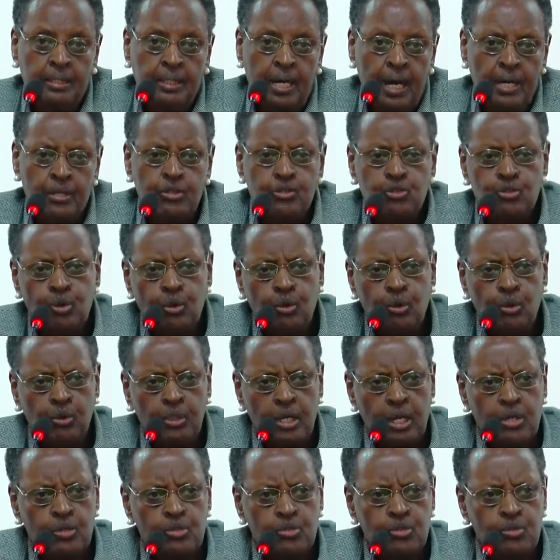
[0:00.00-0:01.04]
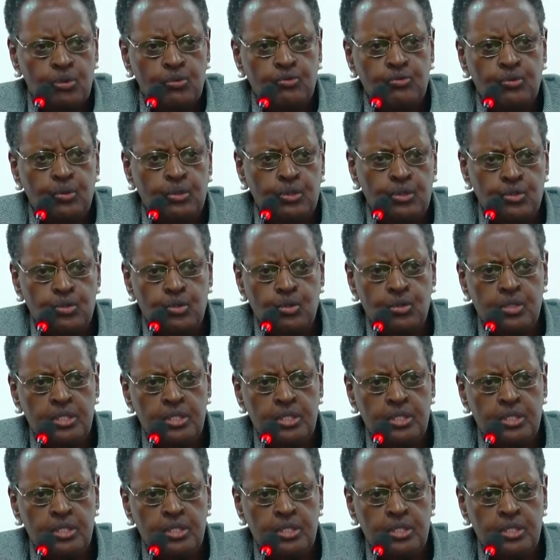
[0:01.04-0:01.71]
and so on and so forth. So